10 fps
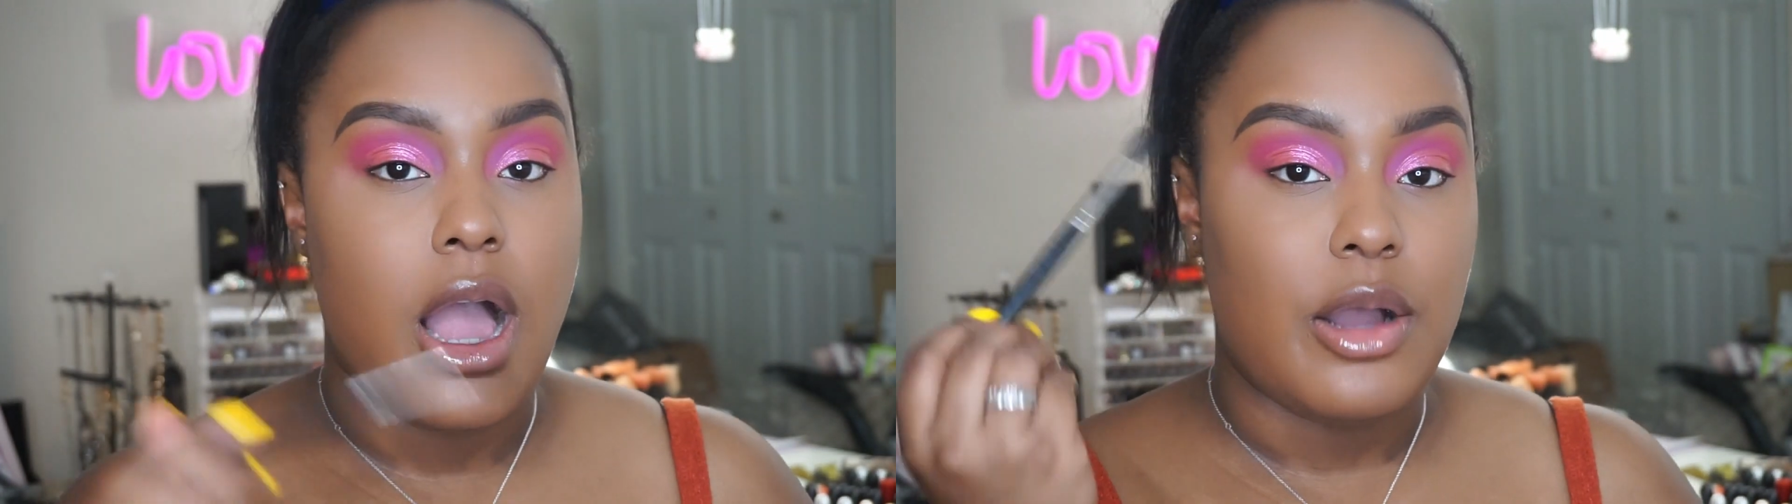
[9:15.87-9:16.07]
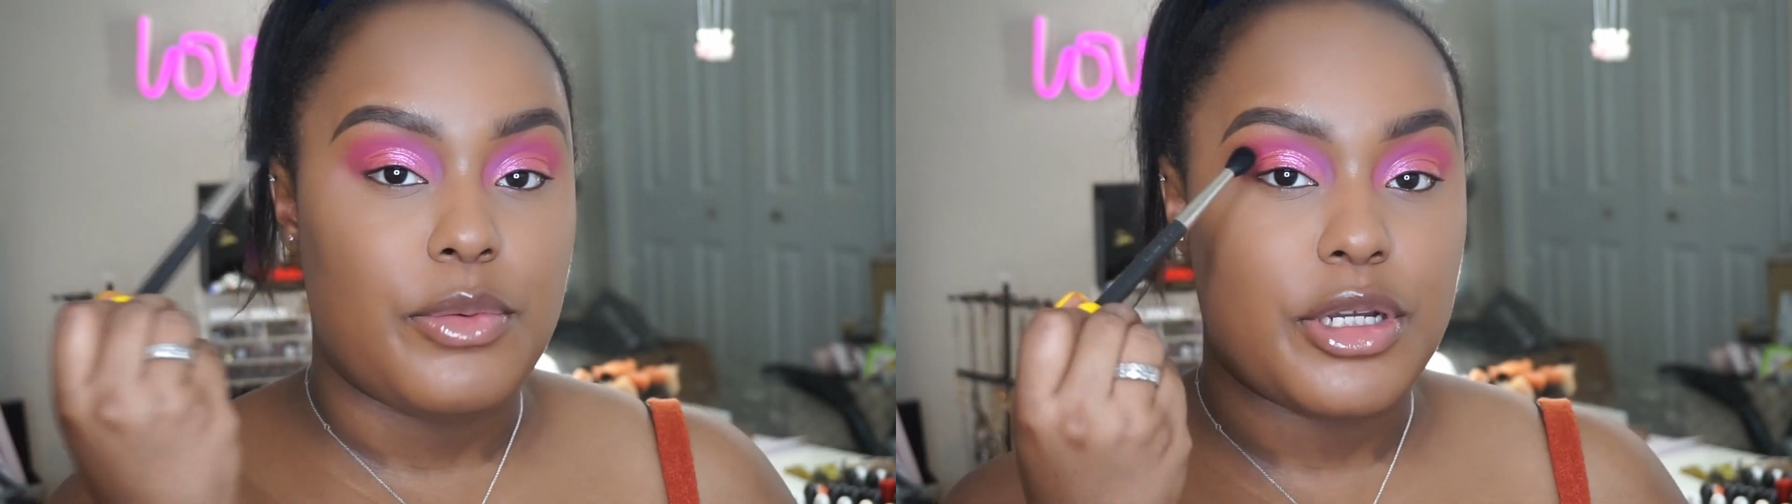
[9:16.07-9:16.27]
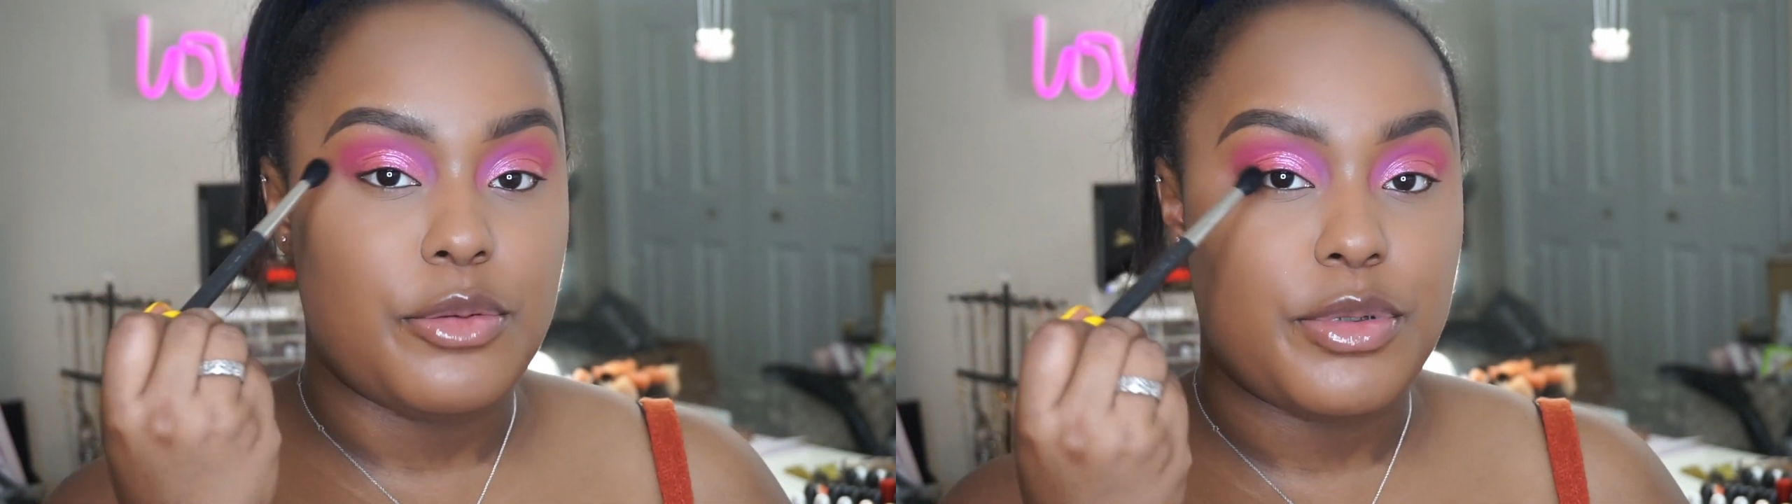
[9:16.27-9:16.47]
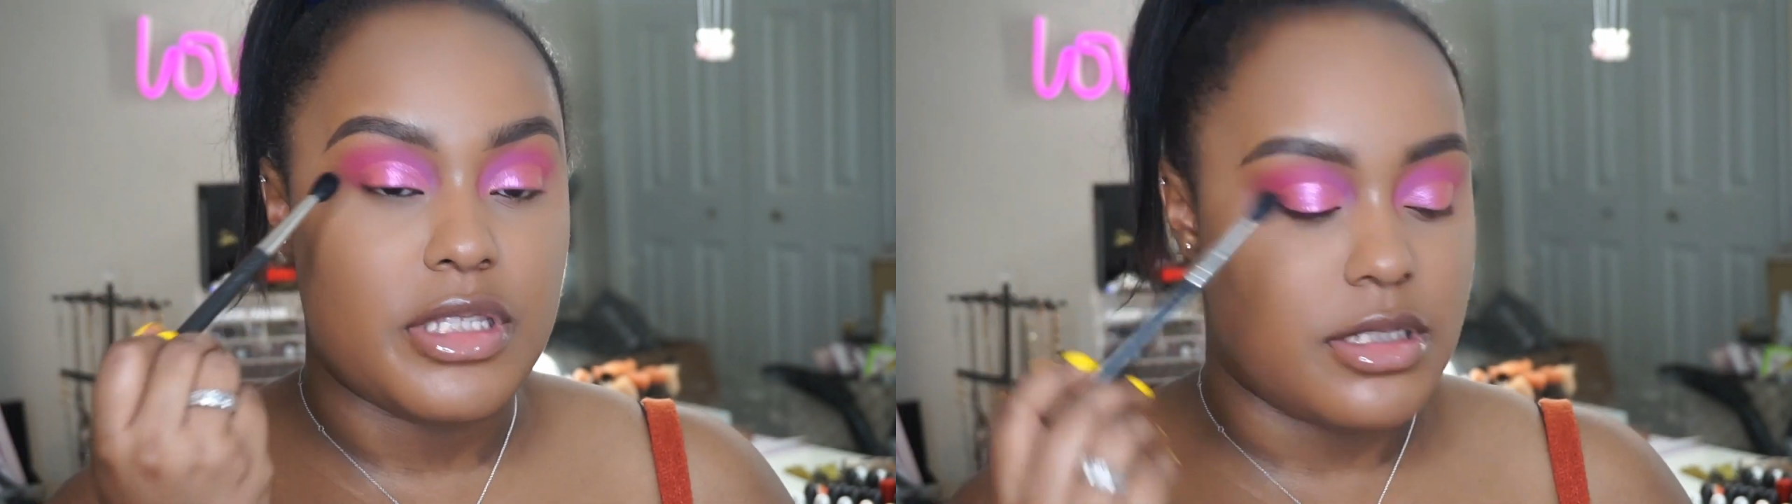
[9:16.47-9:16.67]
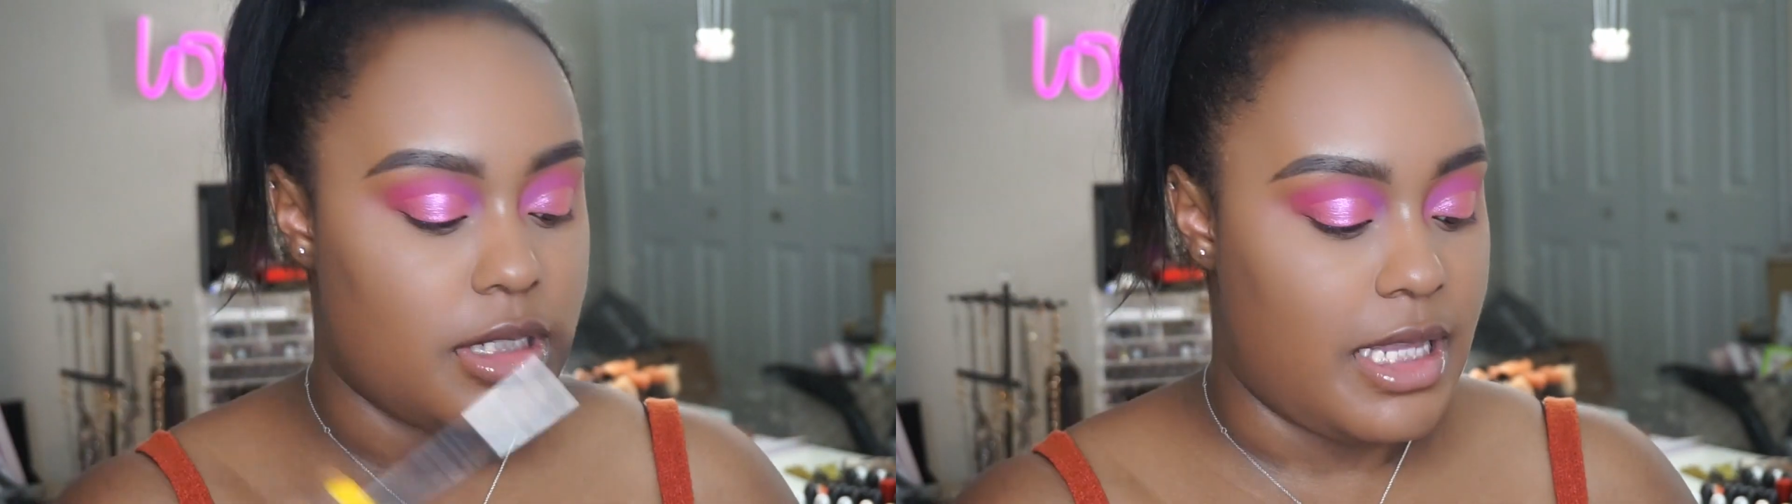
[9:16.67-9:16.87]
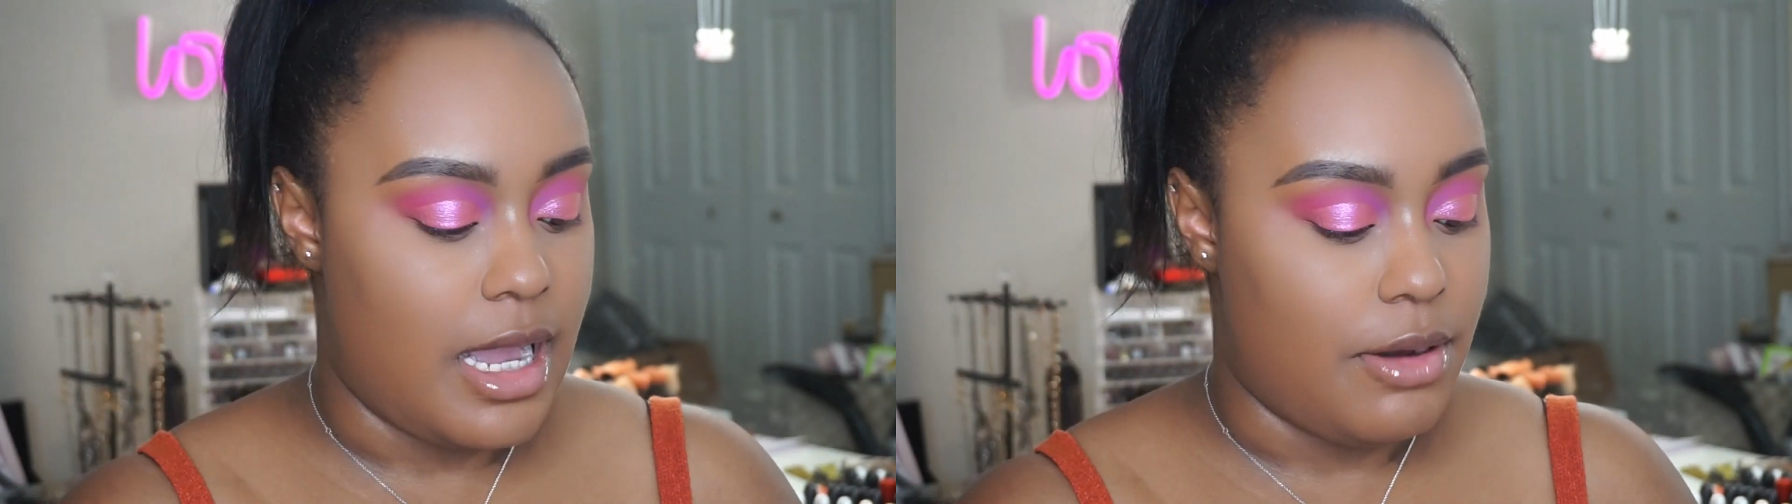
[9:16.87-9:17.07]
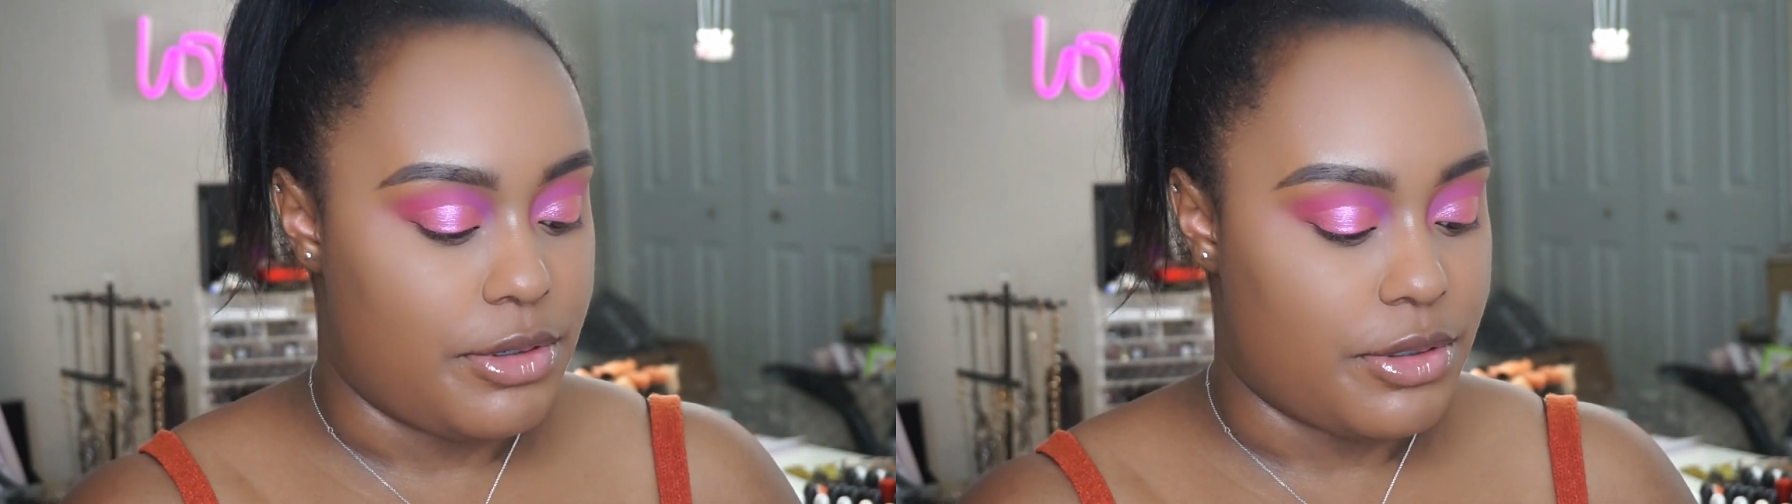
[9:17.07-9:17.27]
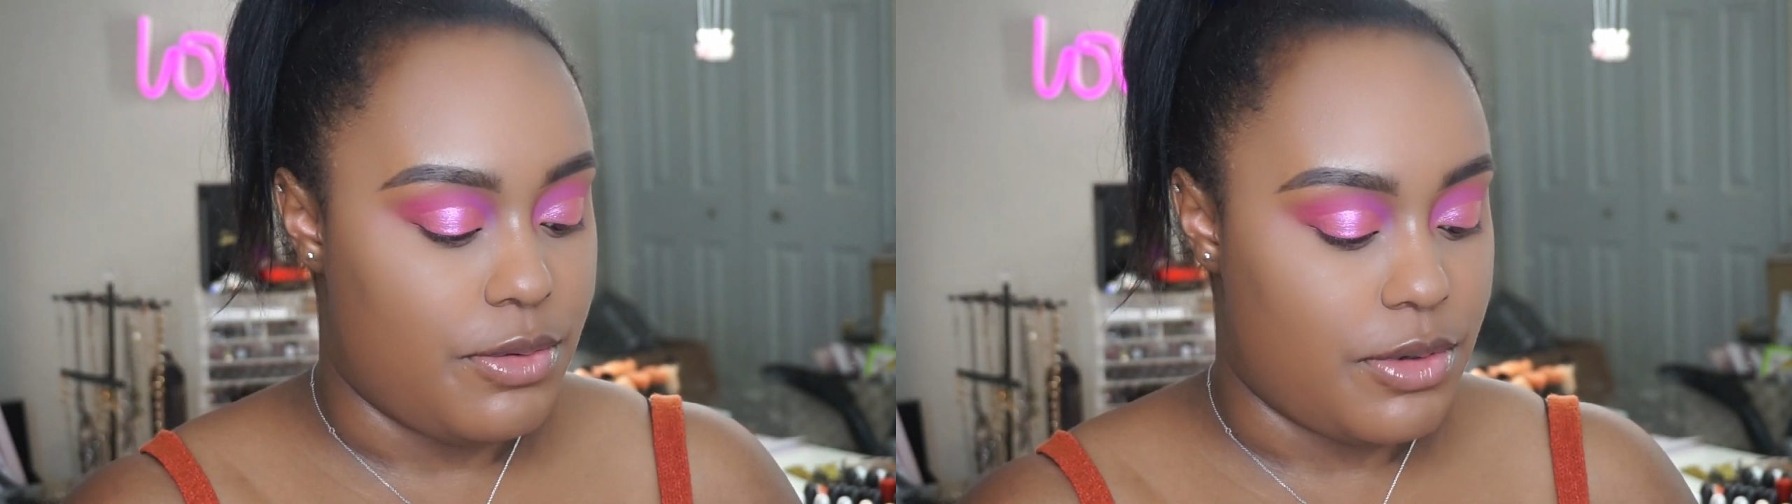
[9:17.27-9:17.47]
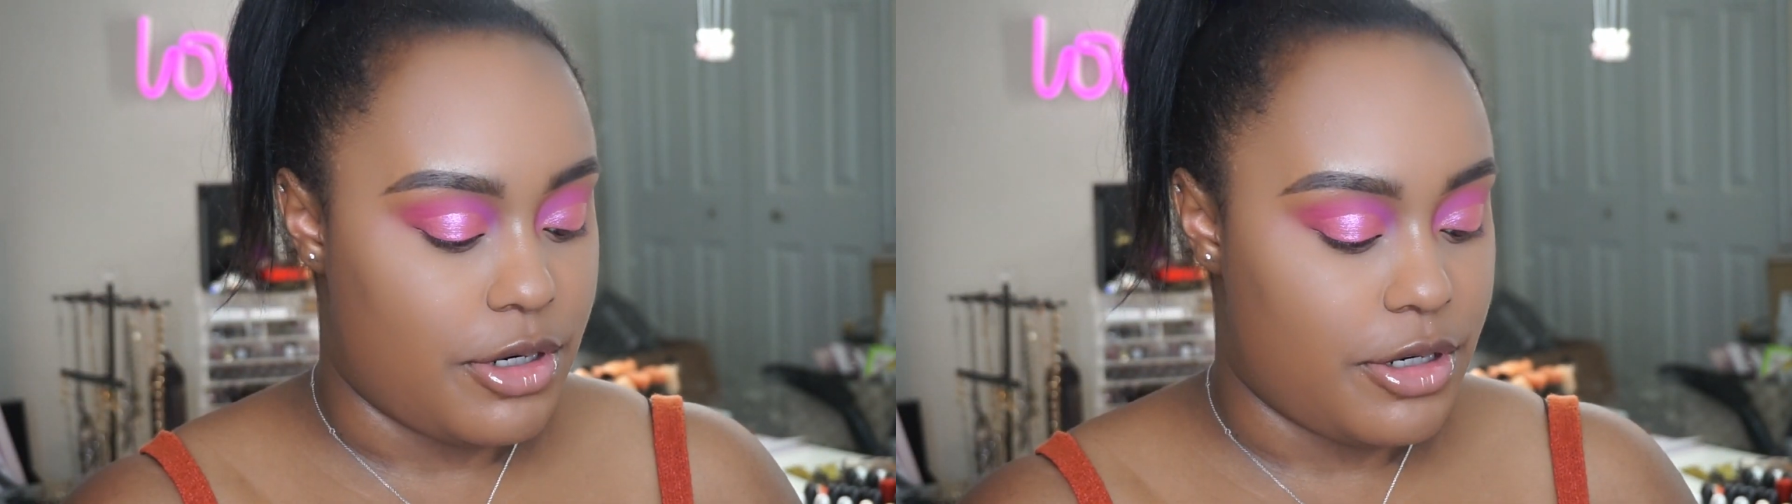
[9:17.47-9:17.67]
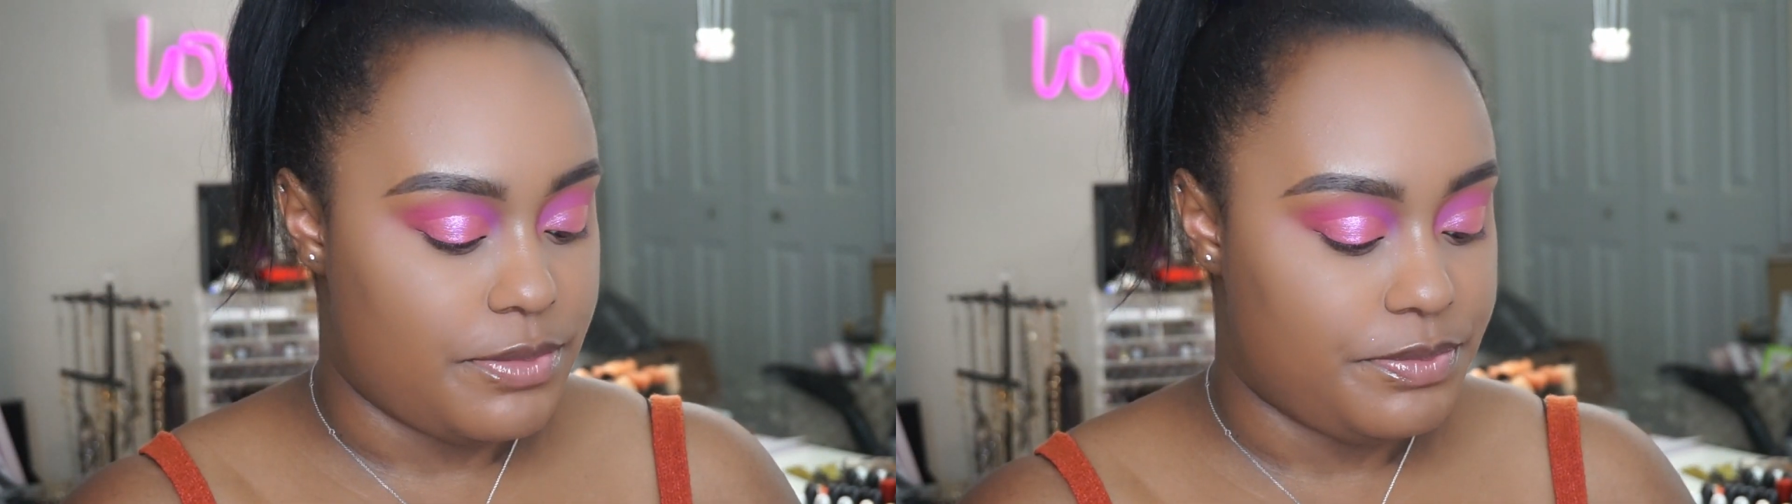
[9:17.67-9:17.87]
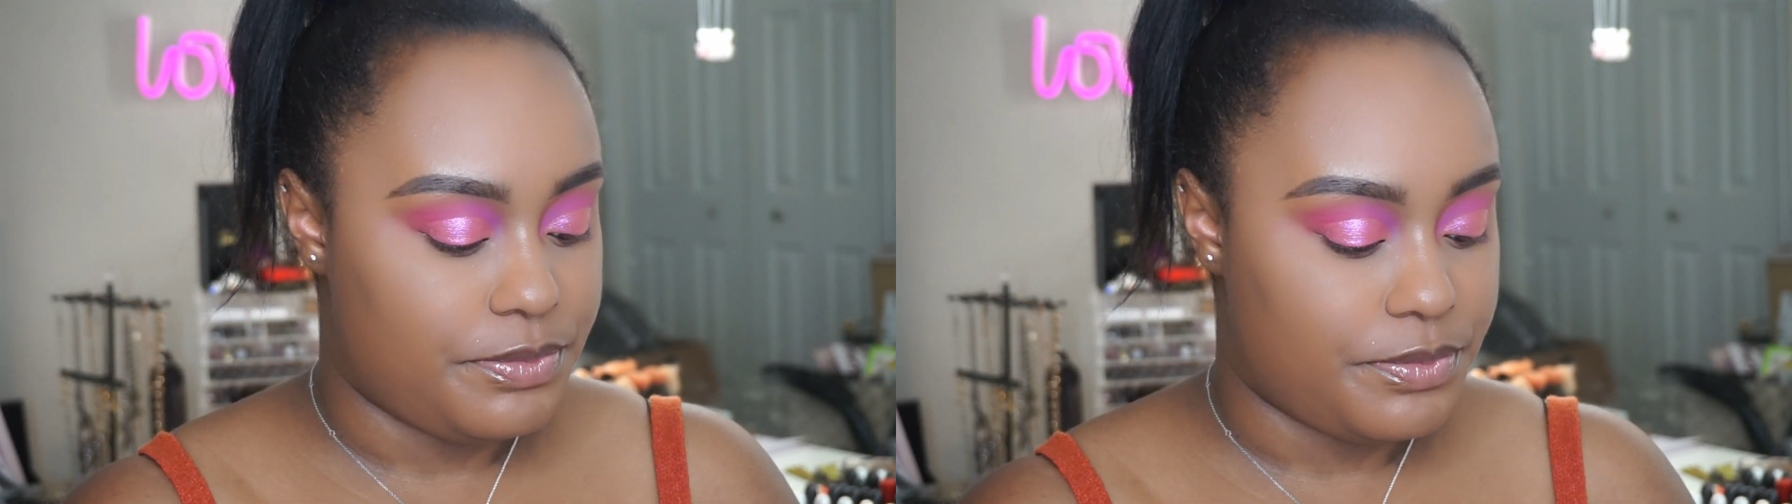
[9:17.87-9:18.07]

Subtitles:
and we're gonna put this on the outer corner.